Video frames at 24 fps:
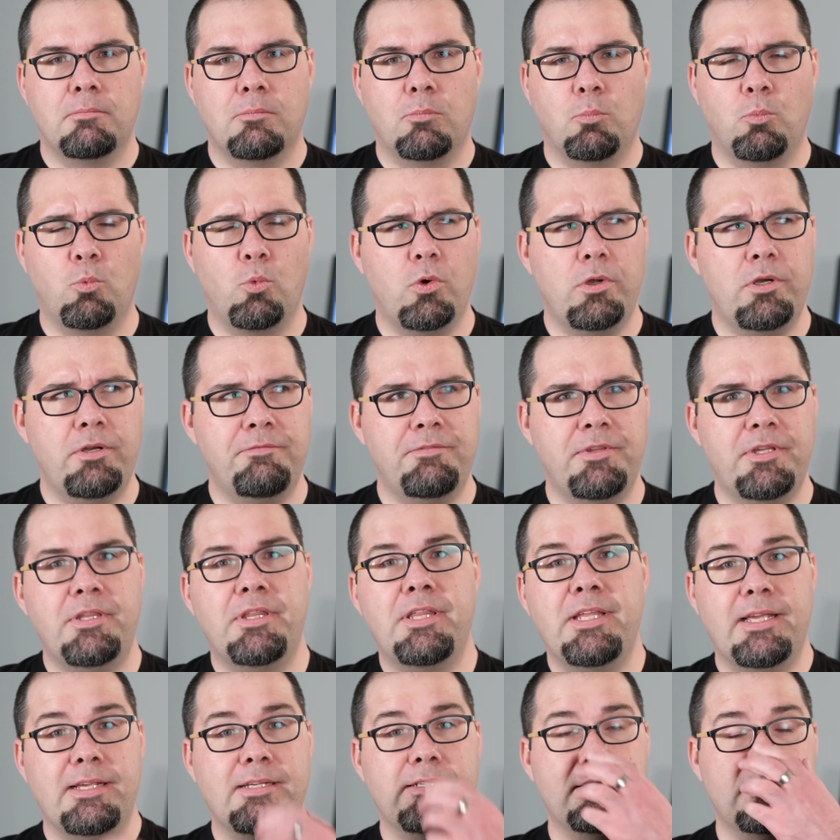one of the
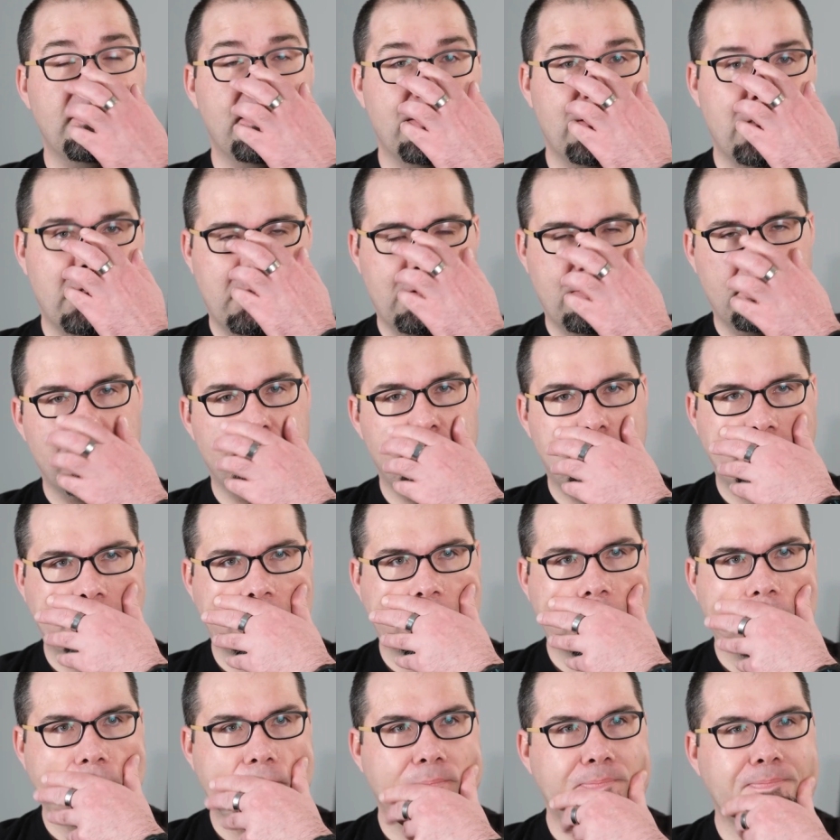things
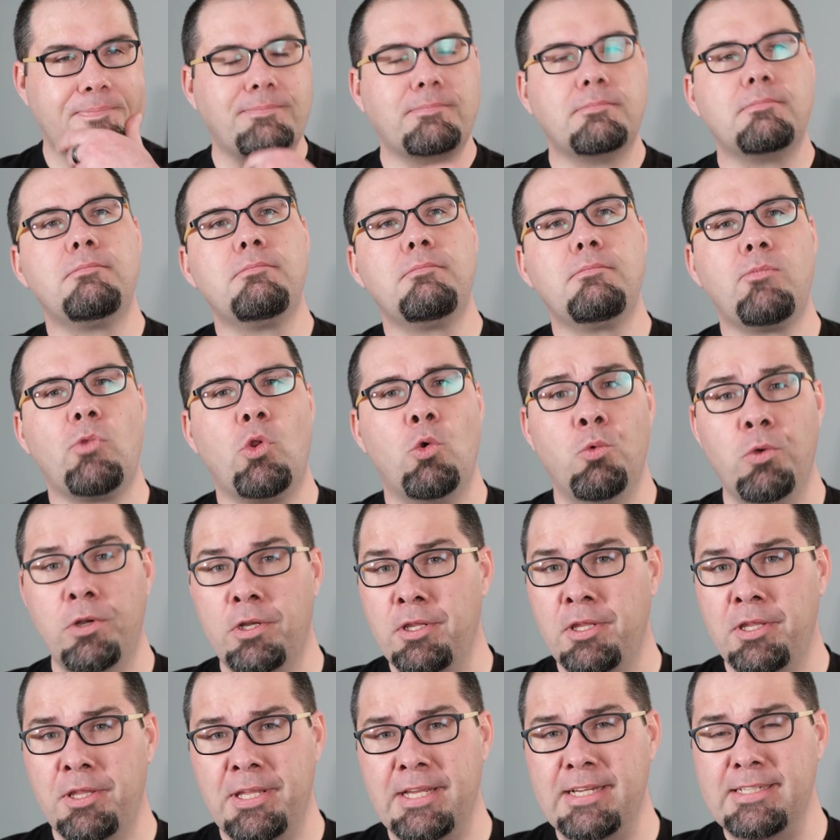one
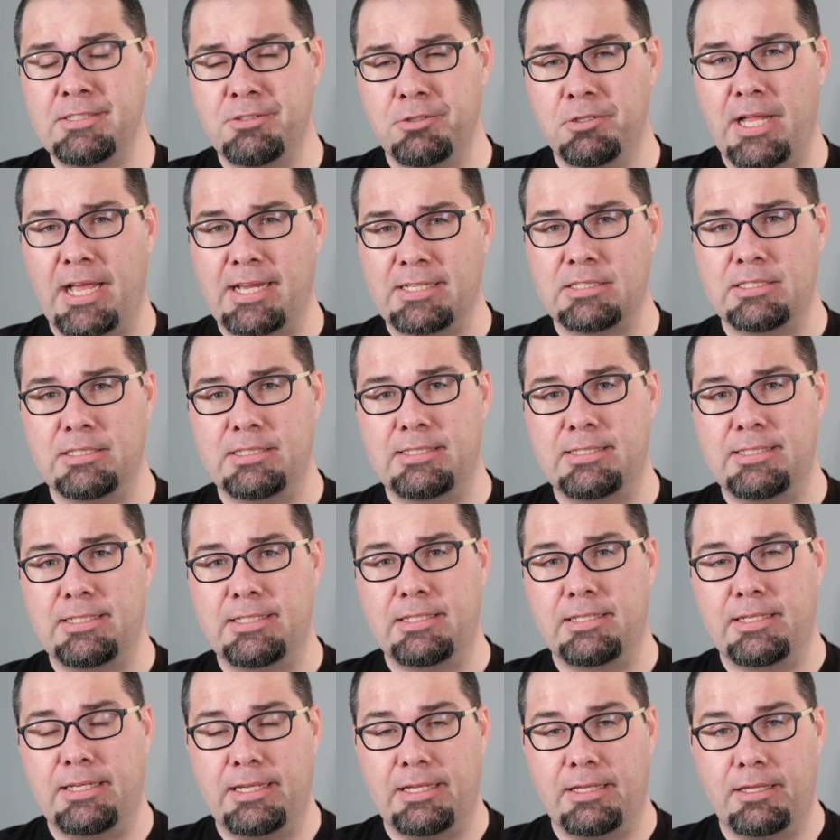of the things you'll actually
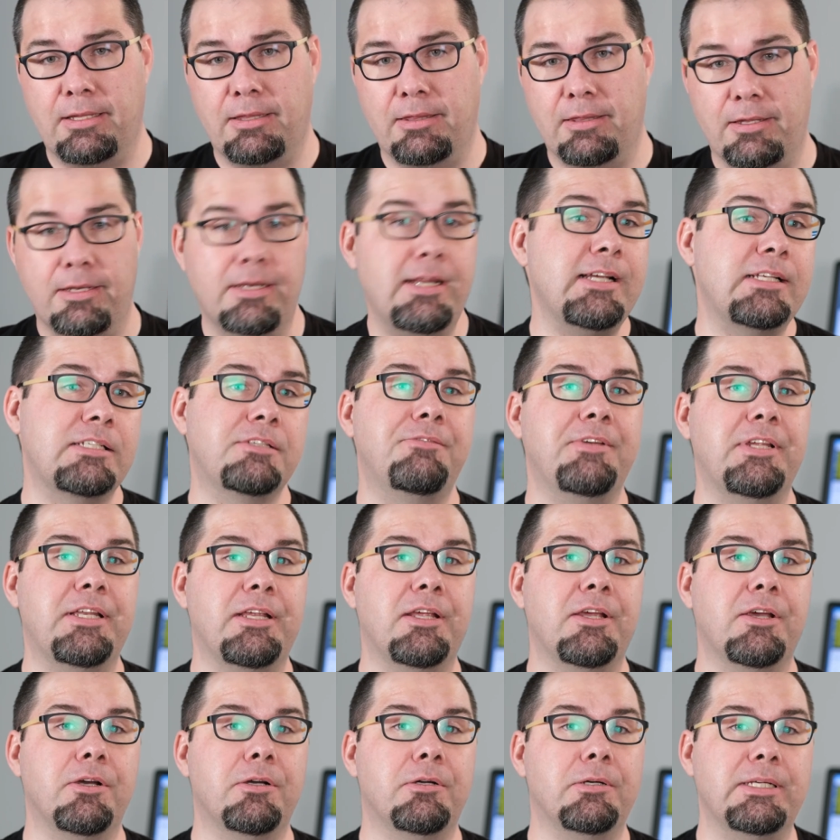see in the next
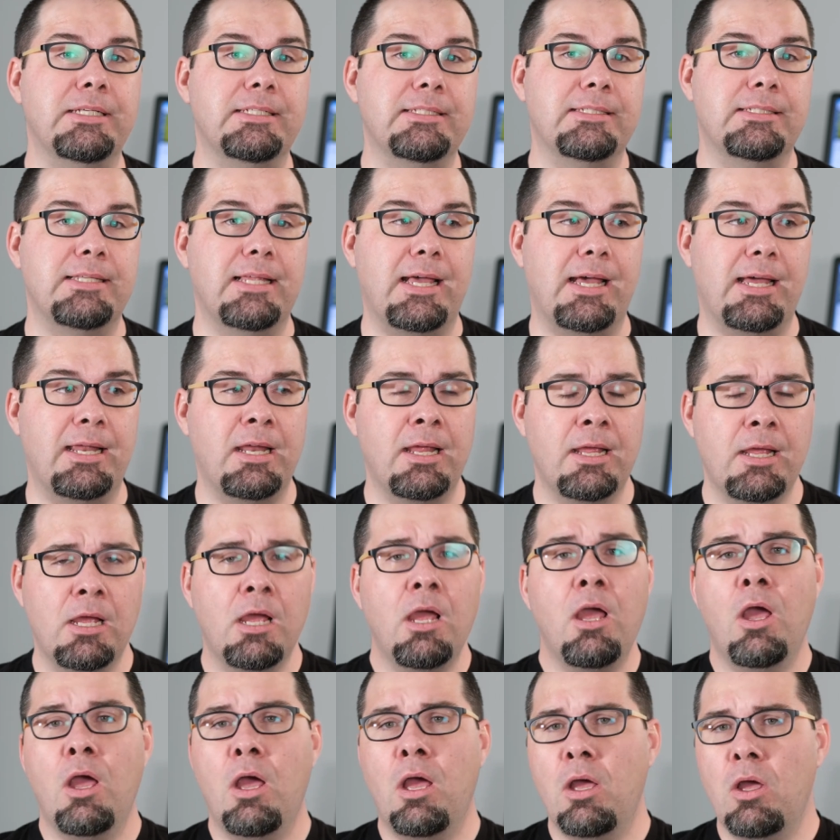video is that
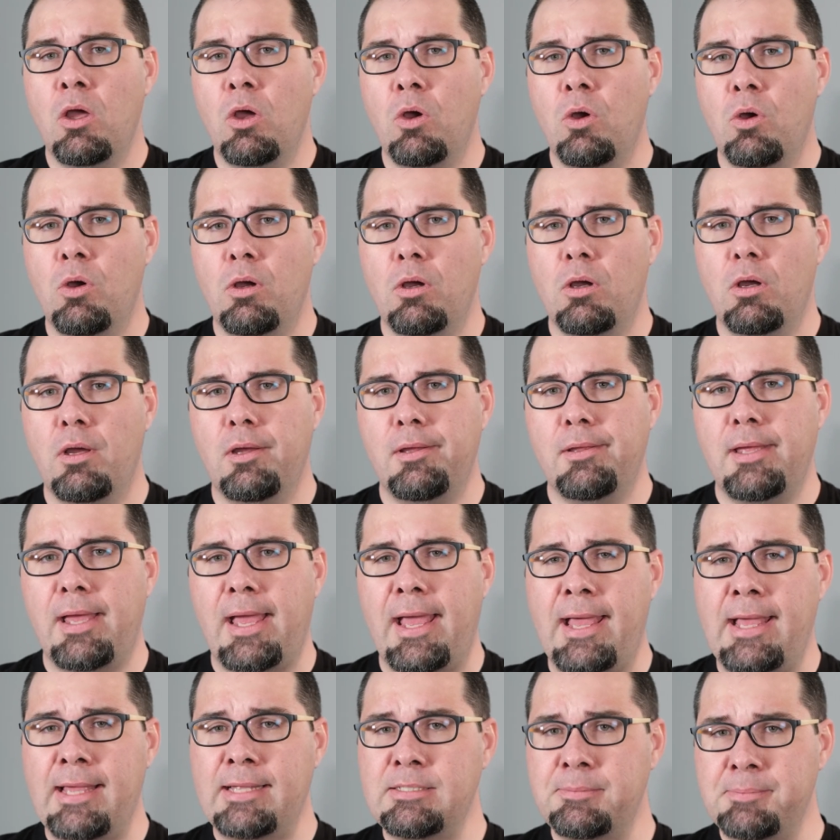
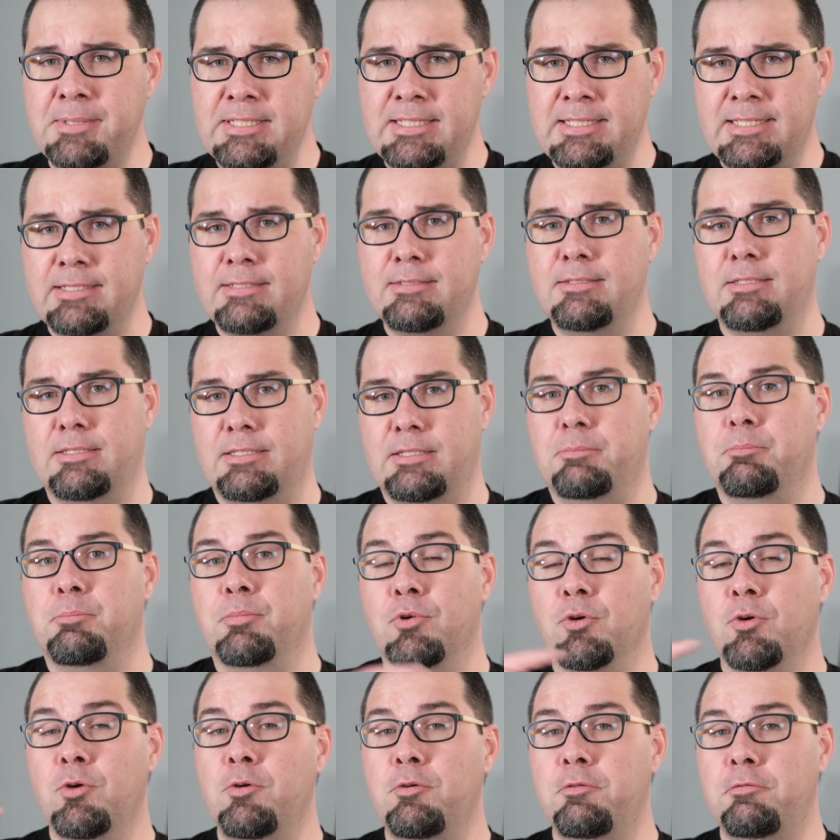as my skills
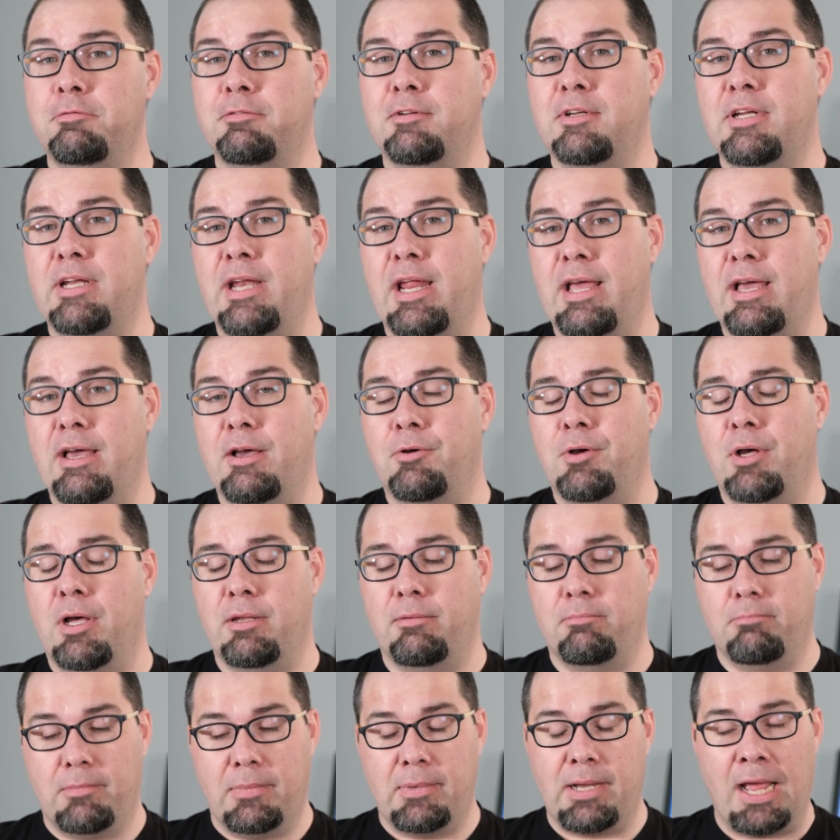improved now
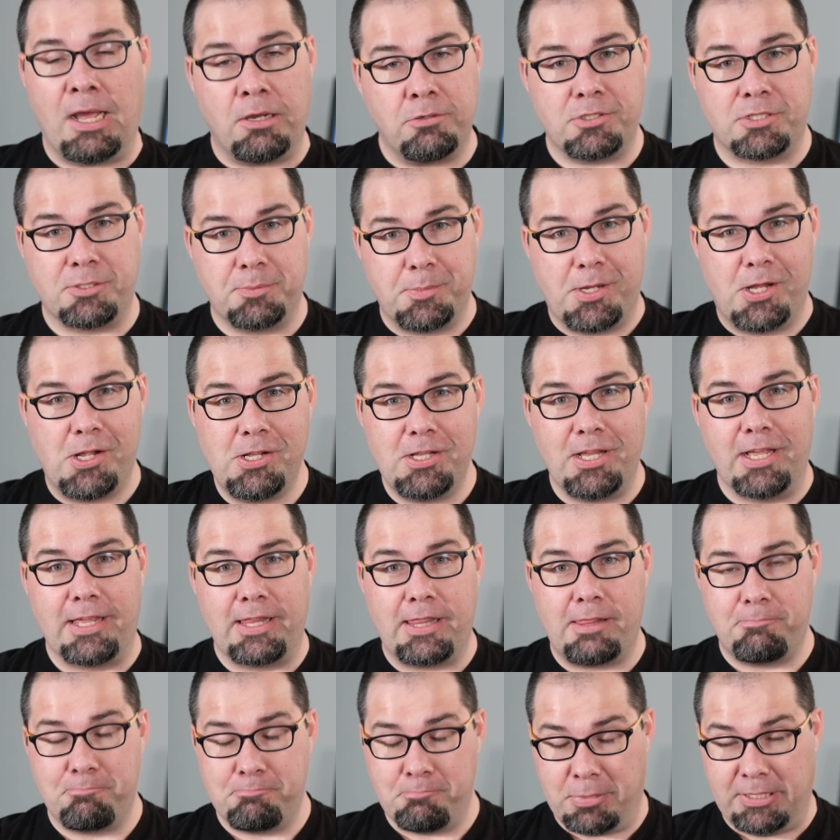on how small I
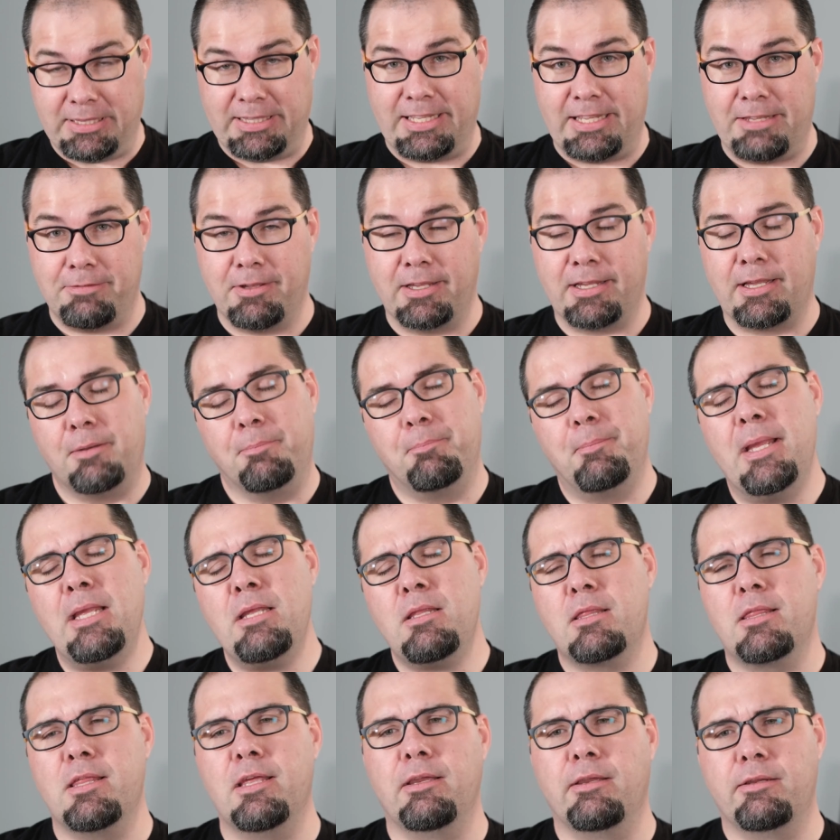believe I can
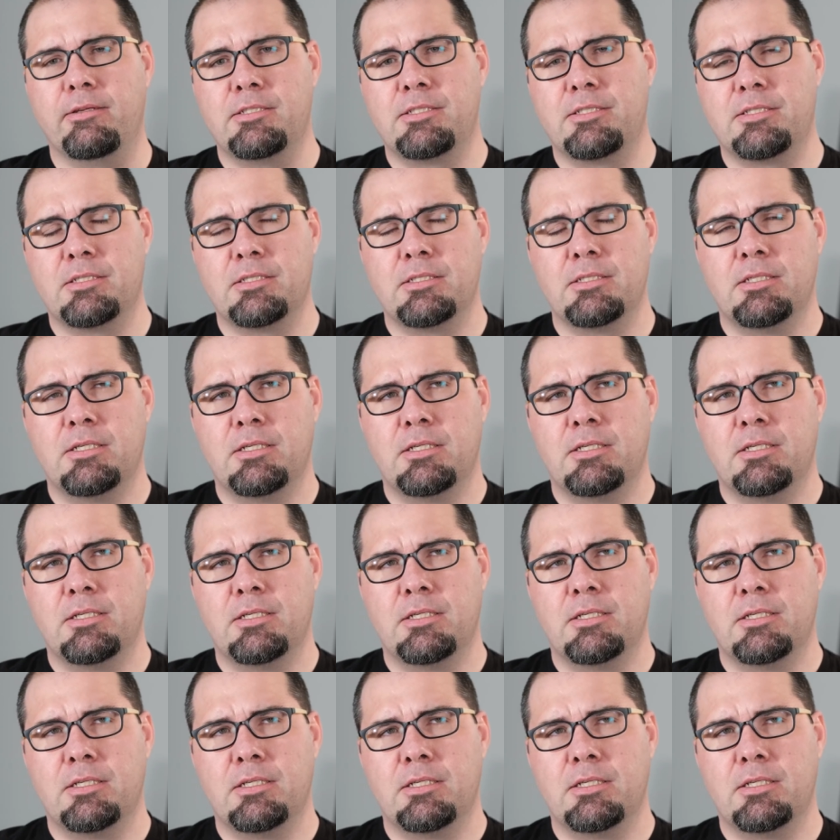make things,